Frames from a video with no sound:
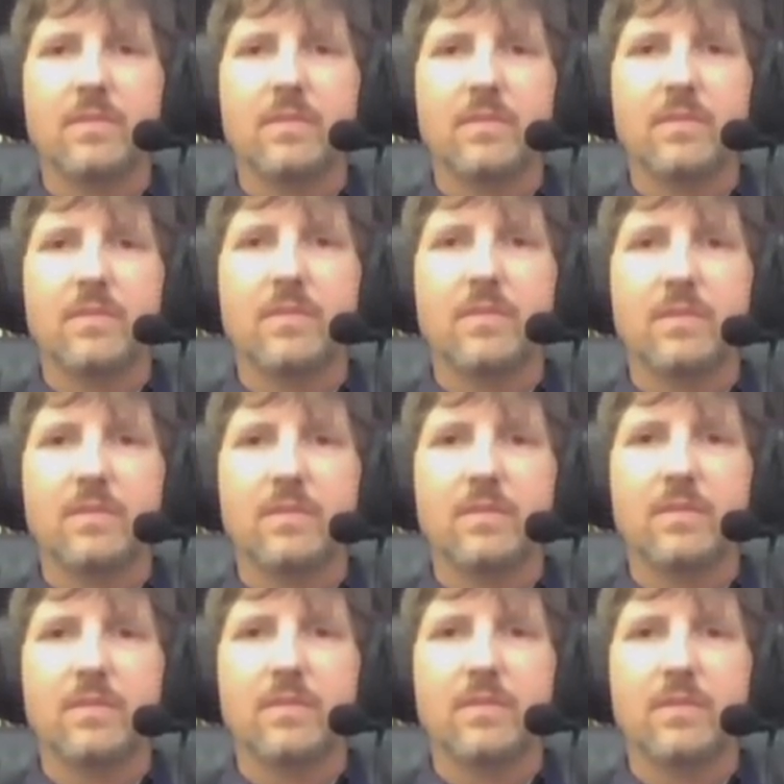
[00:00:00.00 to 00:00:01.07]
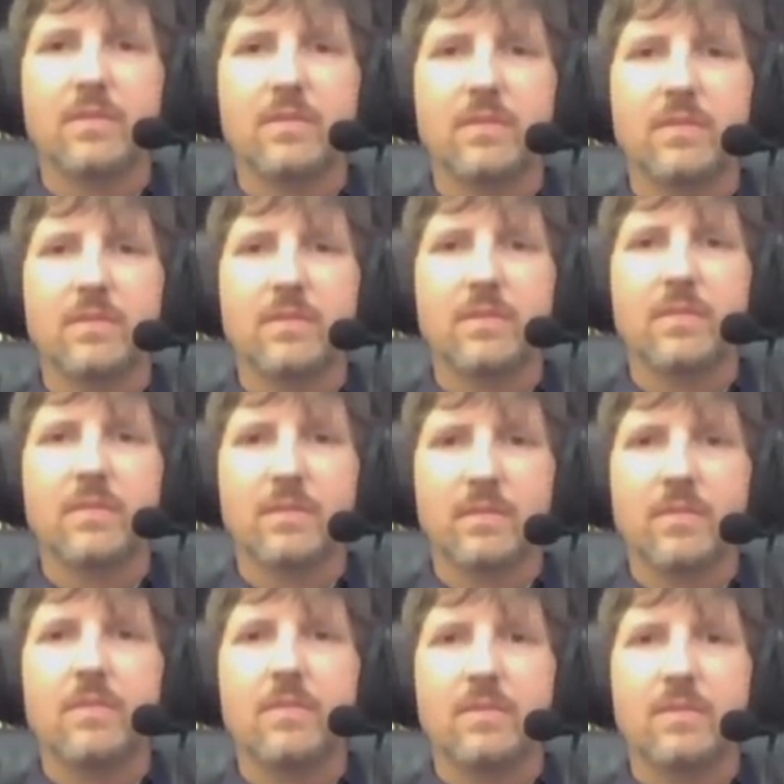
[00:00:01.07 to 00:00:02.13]

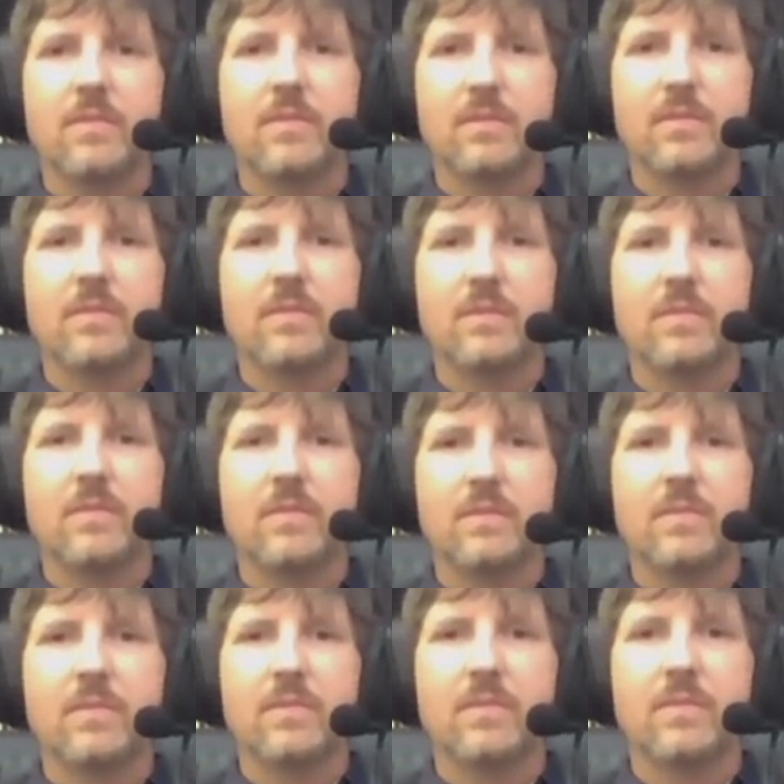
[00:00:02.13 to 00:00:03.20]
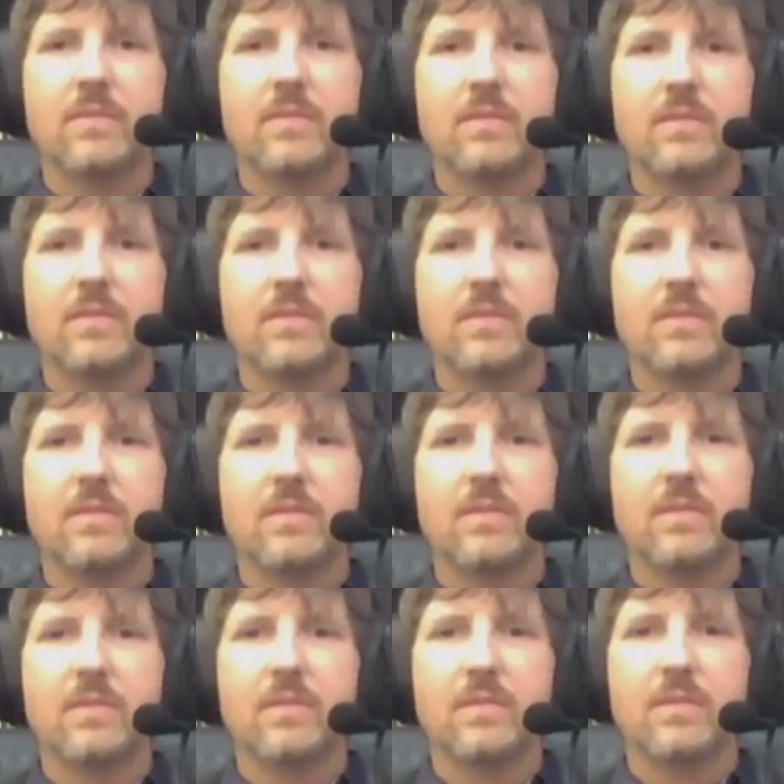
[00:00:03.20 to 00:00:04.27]

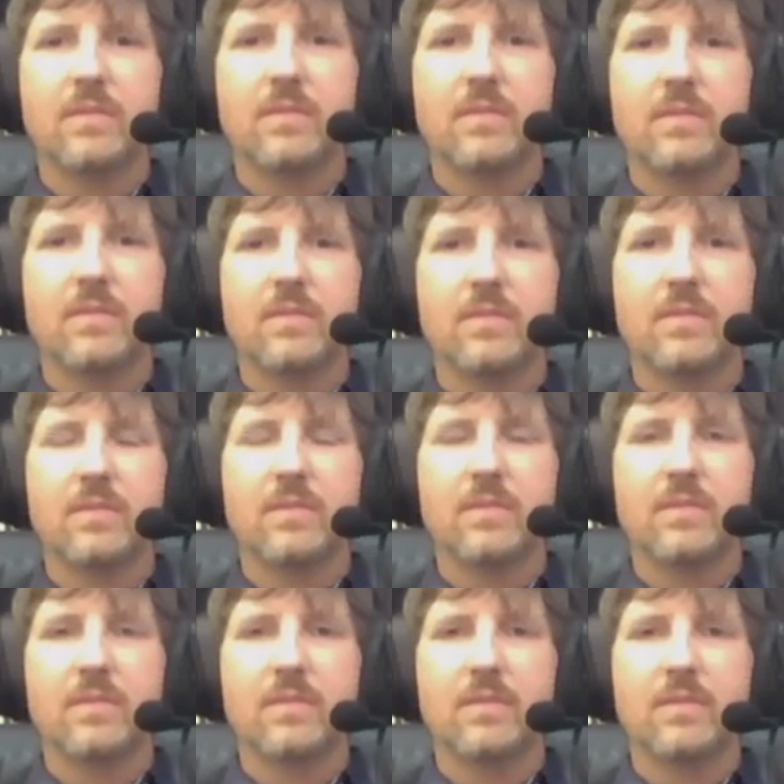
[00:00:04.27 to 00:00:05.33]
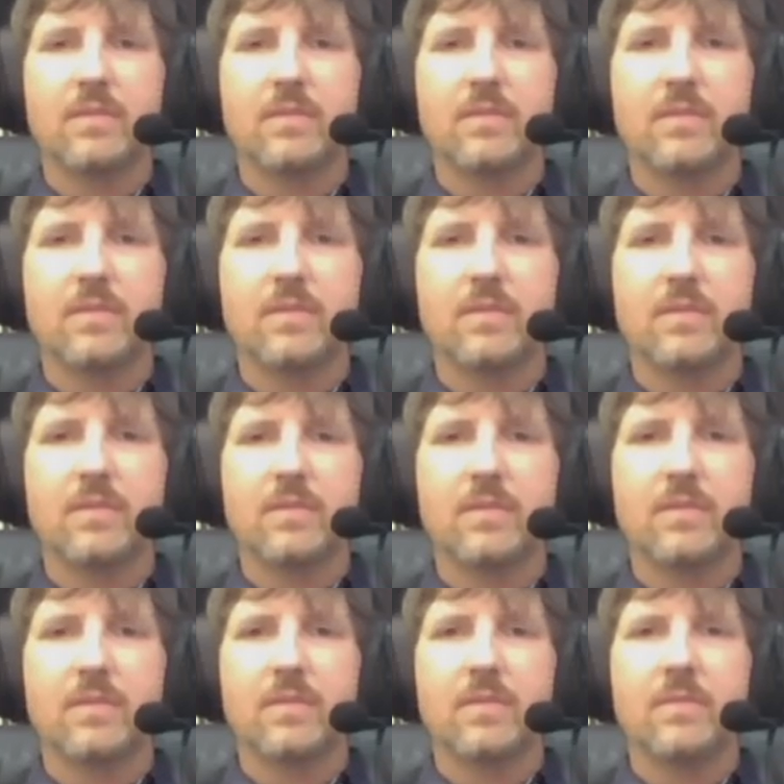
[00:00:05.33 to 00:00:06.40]

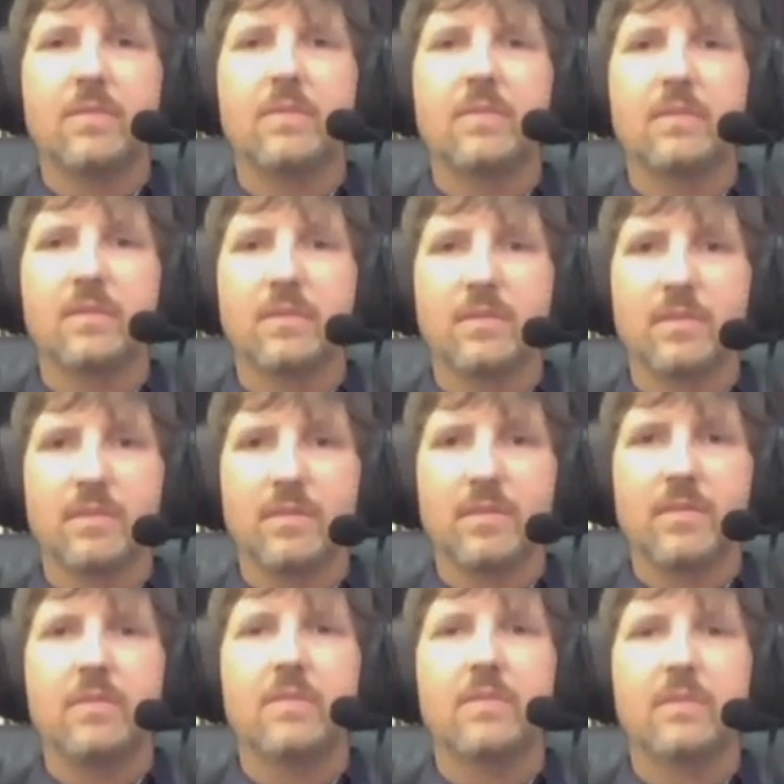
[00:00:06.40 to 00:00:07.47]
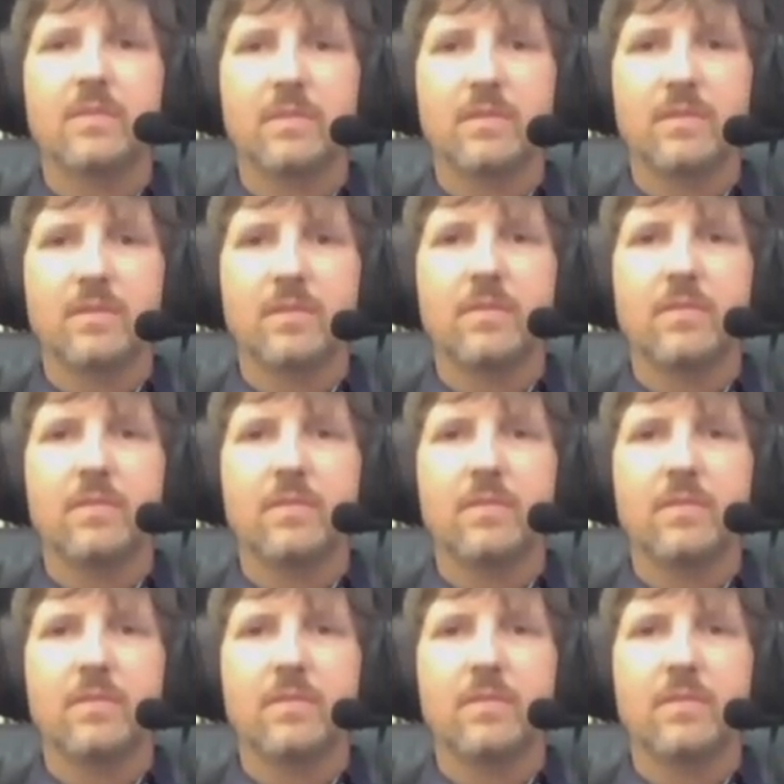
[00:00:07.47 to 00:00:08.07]
The person shown says nothing.